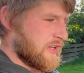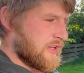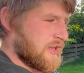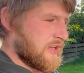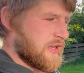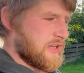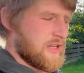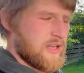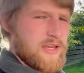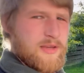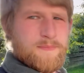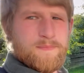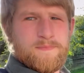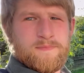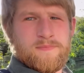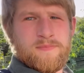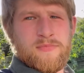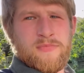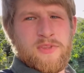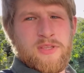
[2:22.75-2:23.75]

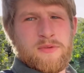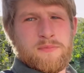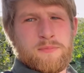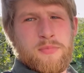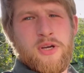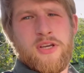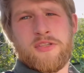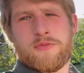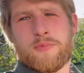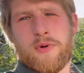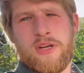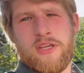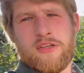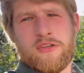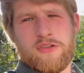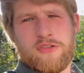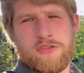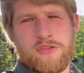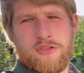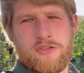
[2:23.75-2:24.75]
But it's pretty
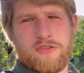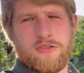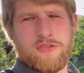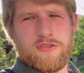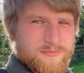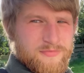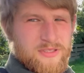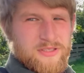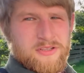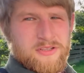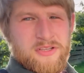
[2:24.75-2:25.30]
good news.